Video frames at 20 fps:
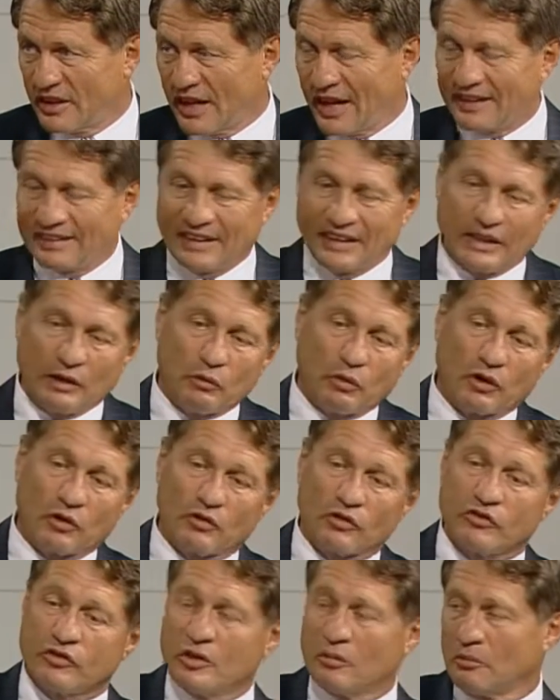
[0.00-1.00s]
And then they want
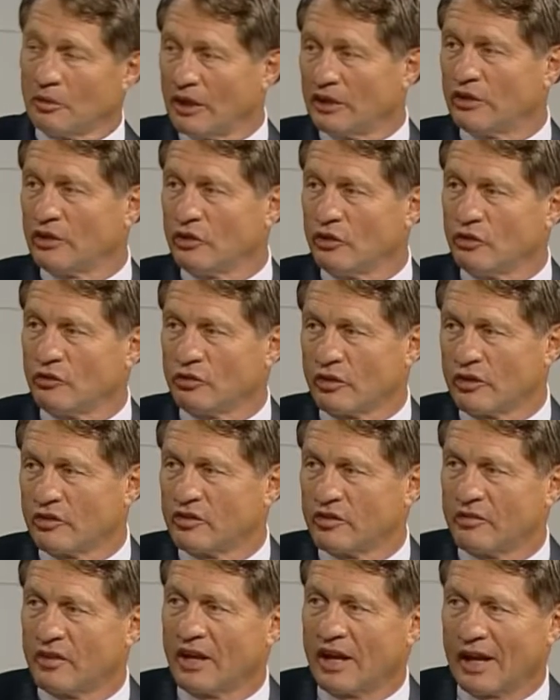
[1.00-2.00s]
to assimilate the
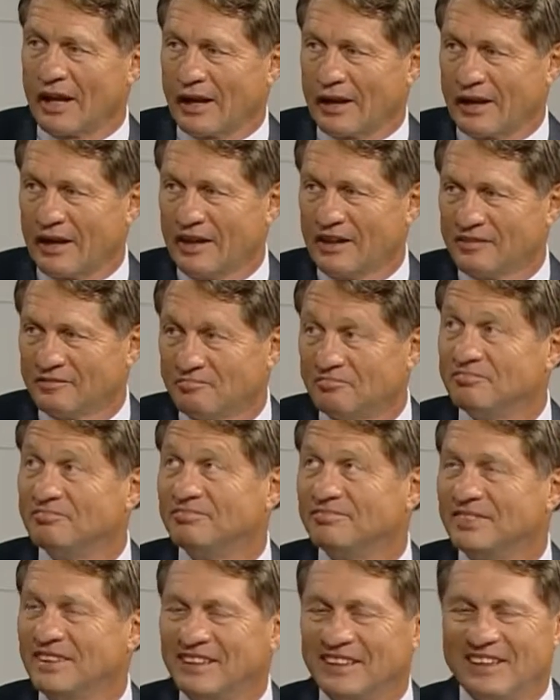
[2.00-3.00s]
nutrients, if they get any,
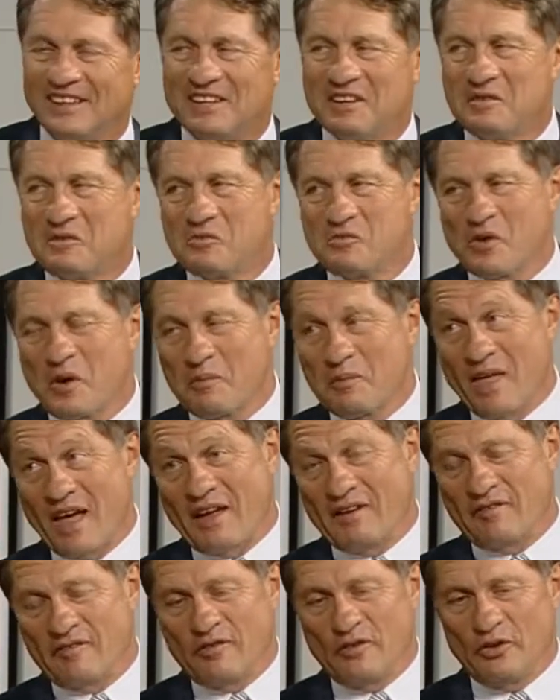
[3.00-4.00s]
from
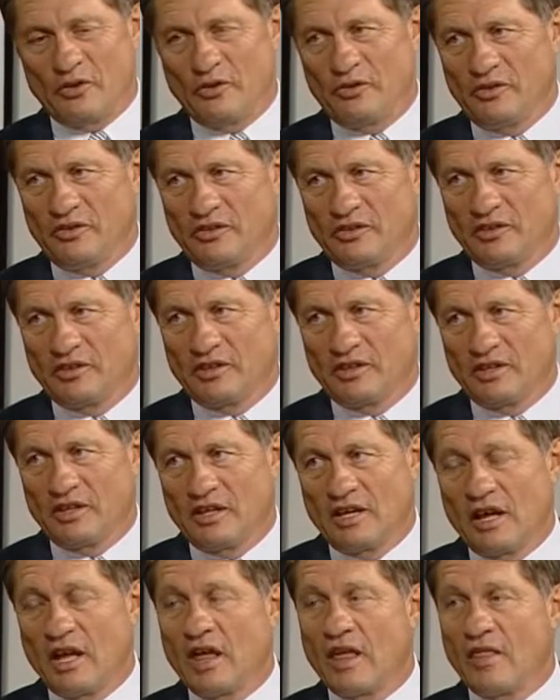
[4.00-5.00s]
that food.
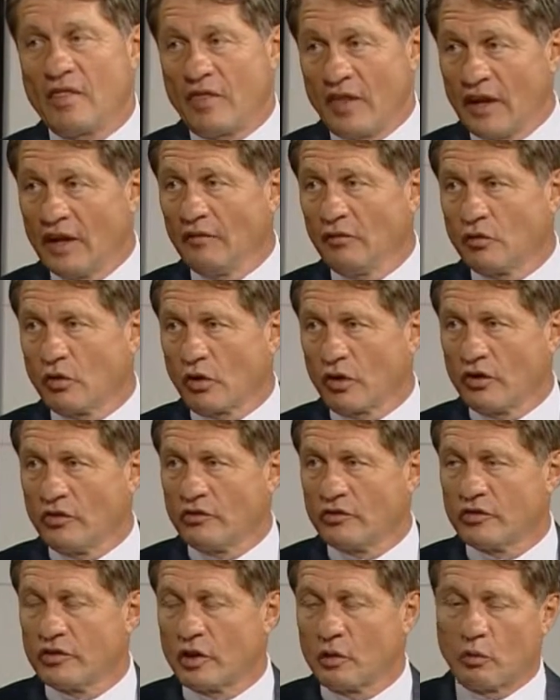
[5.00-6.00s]
Then, of
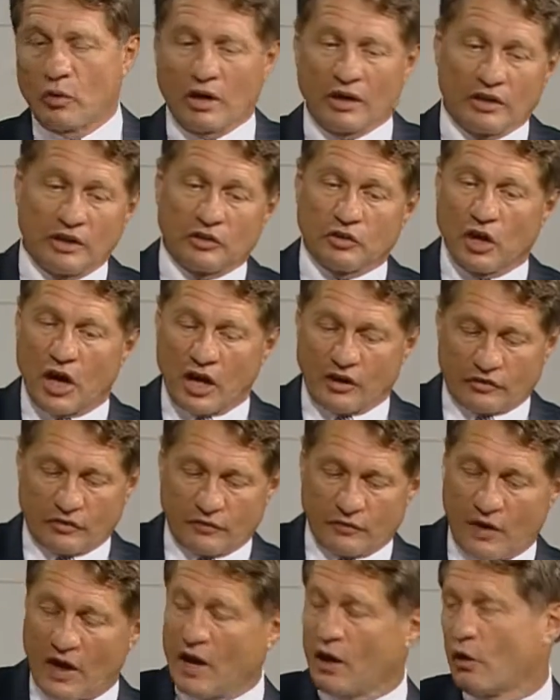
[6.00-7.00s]
course, they want to
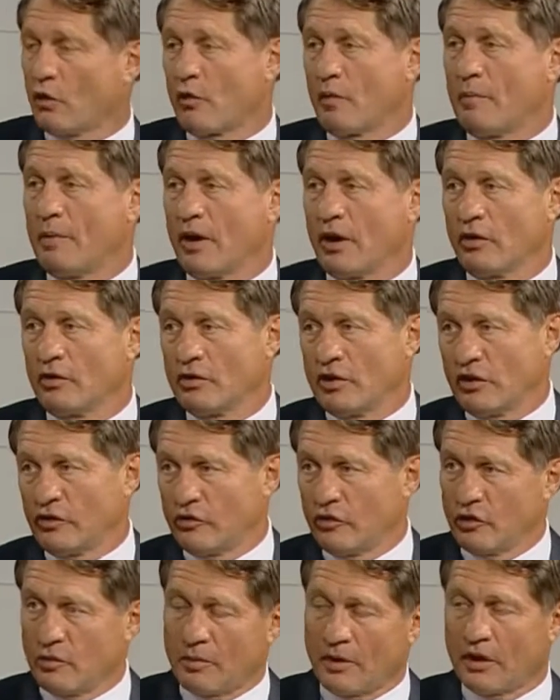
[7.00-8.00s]
detoxify or repair
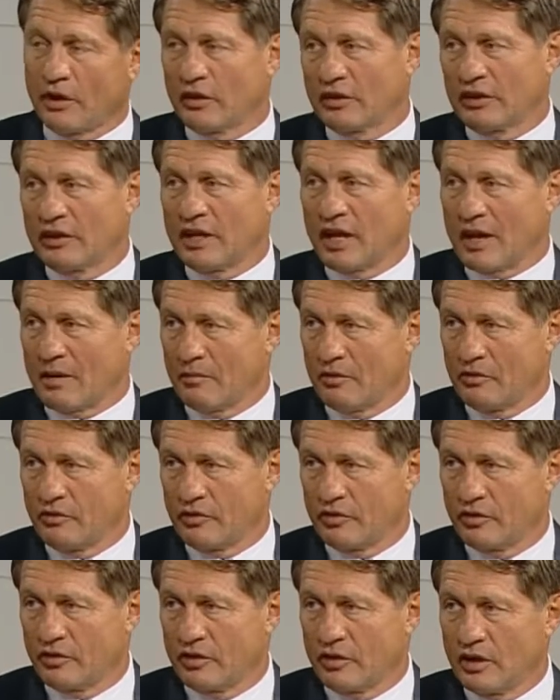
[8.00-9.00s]
tissue, depending on the
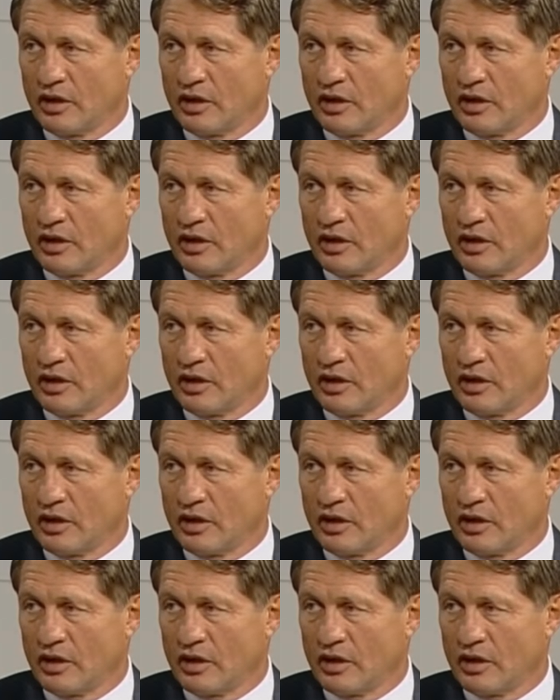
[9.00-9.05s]
damage.